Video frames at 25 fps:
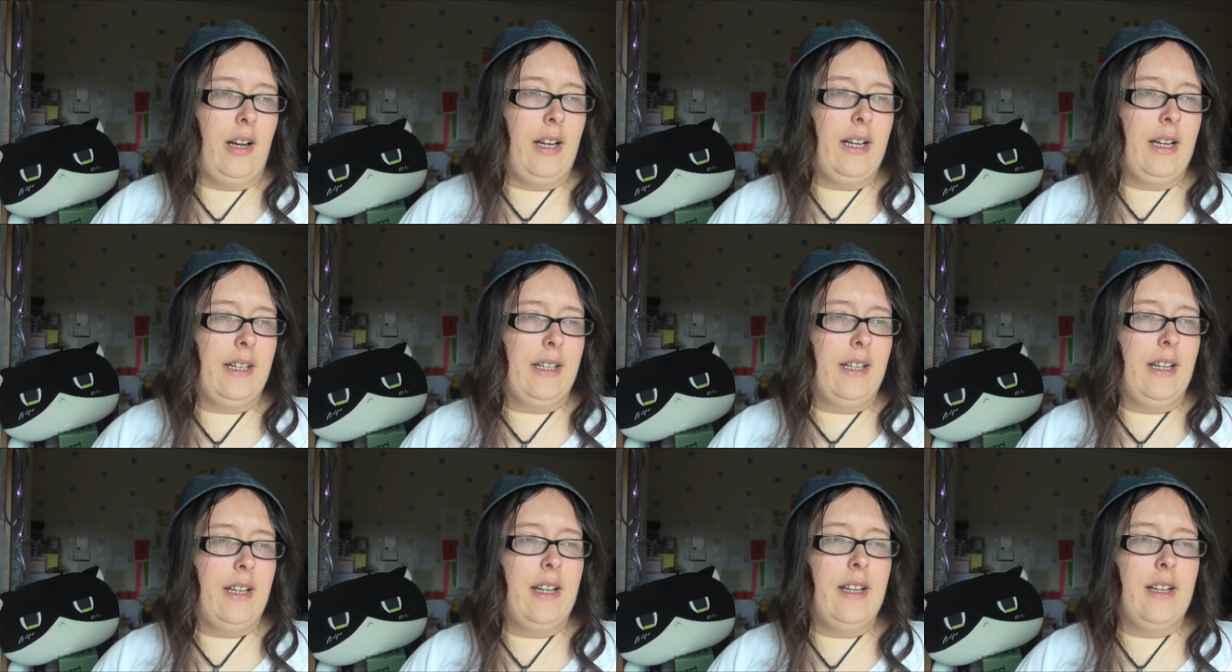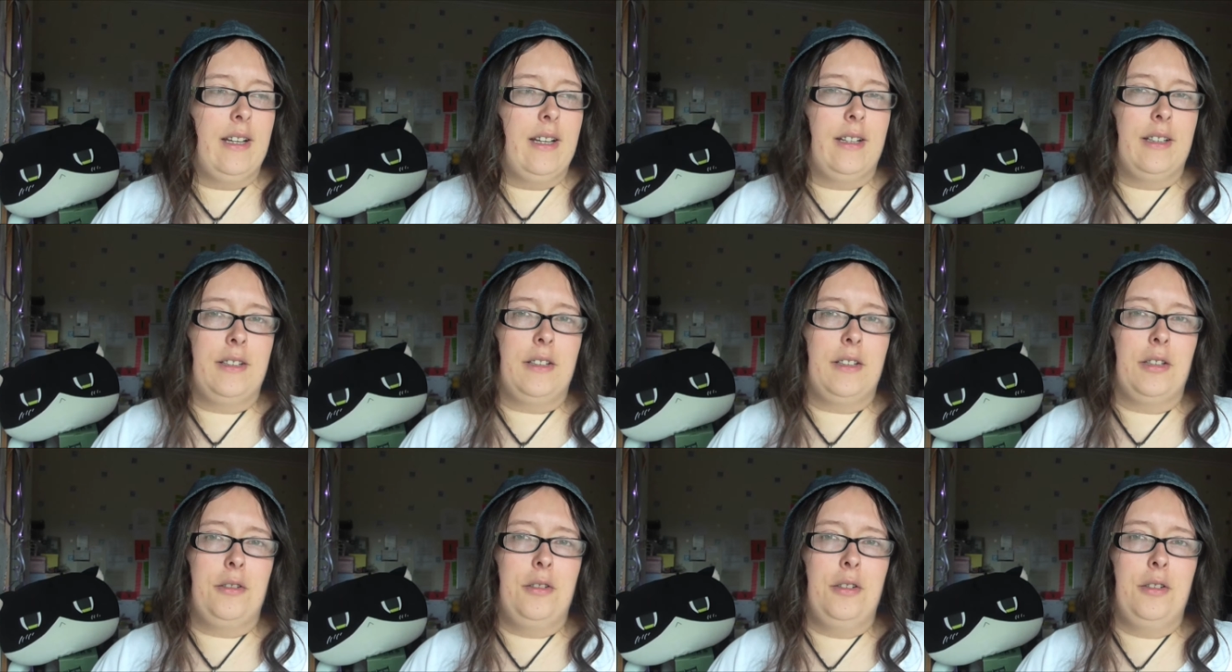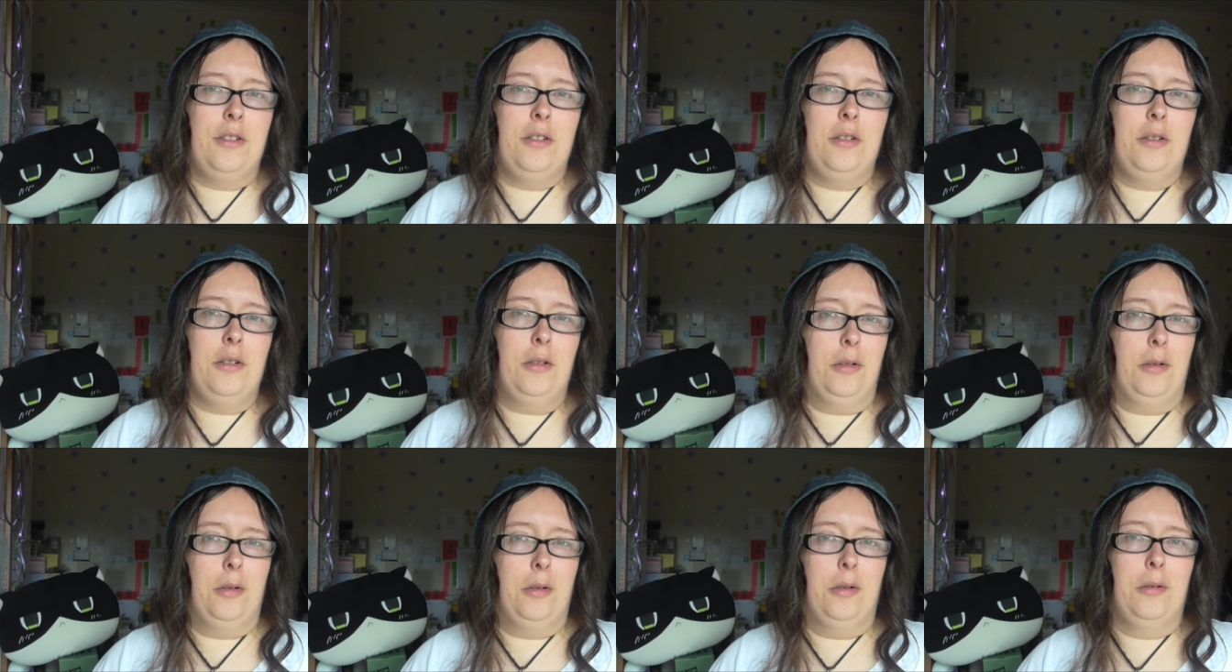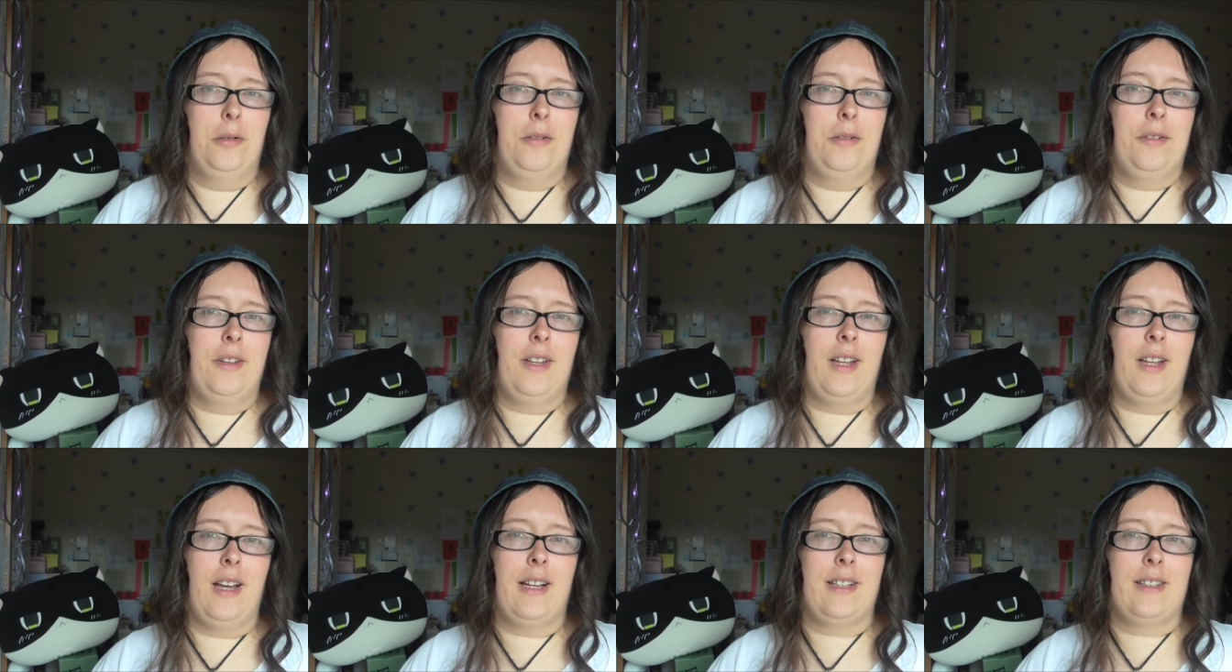idea to do
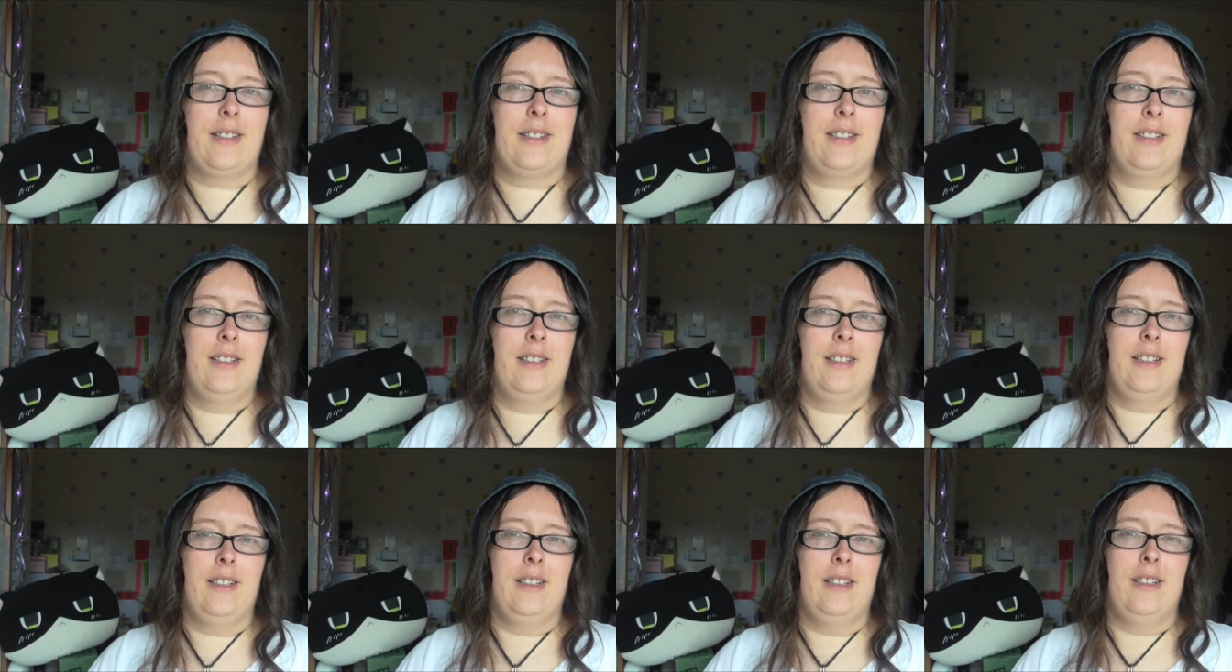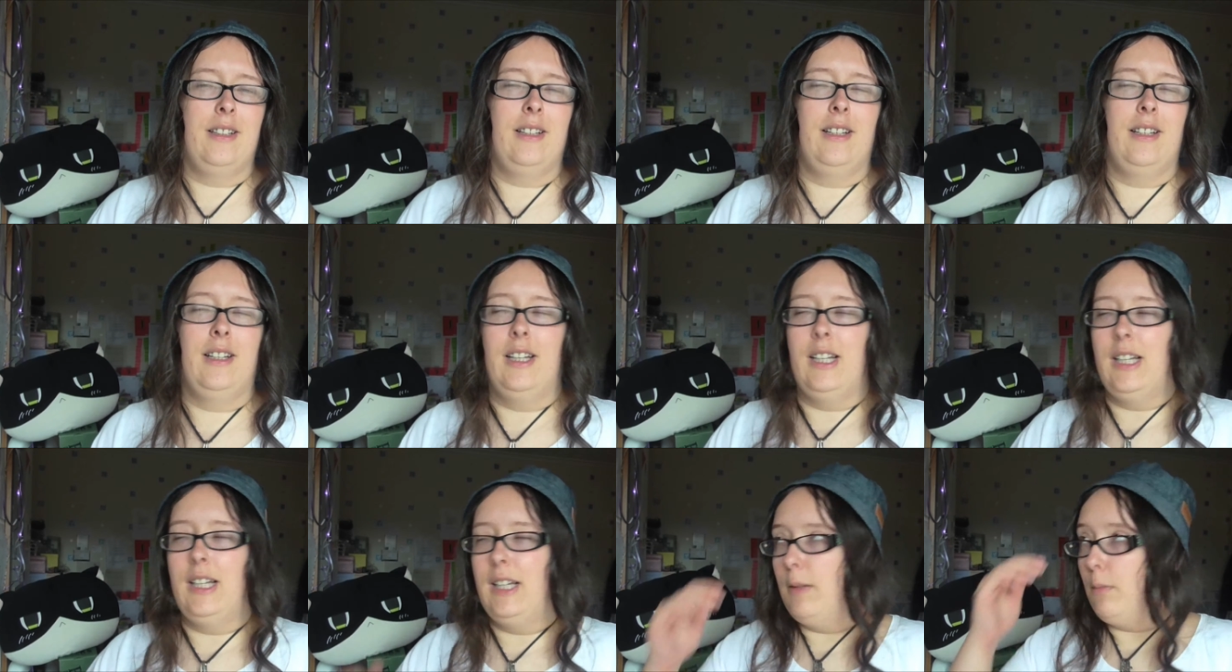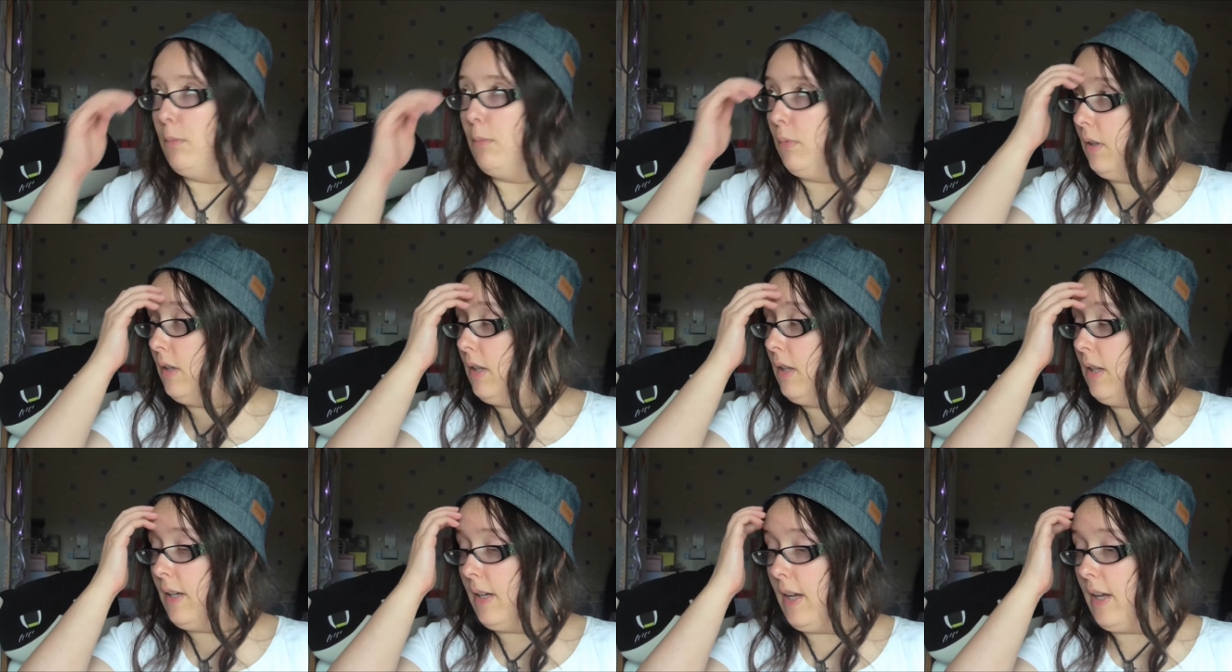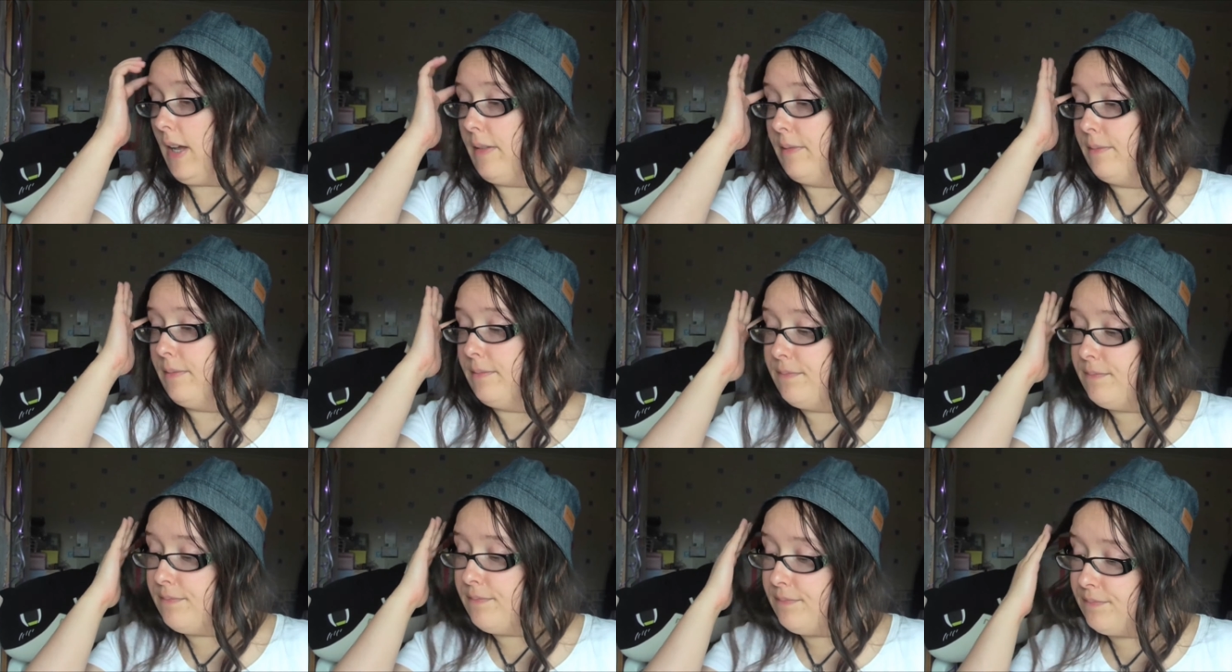with that. But then
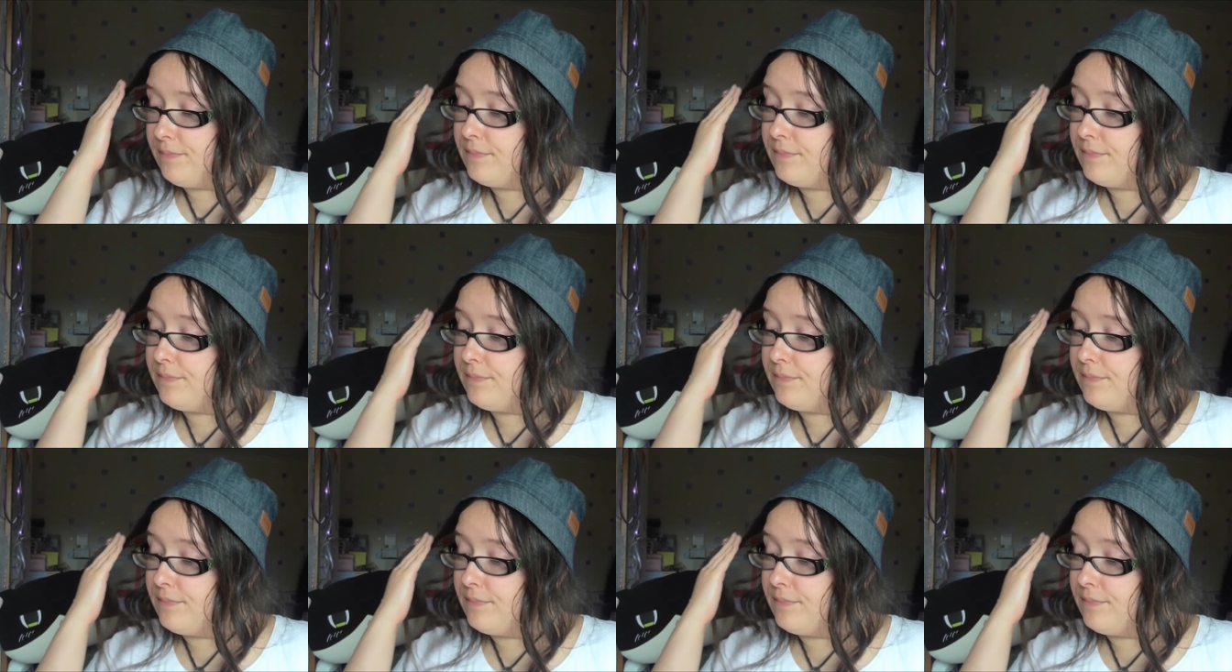again,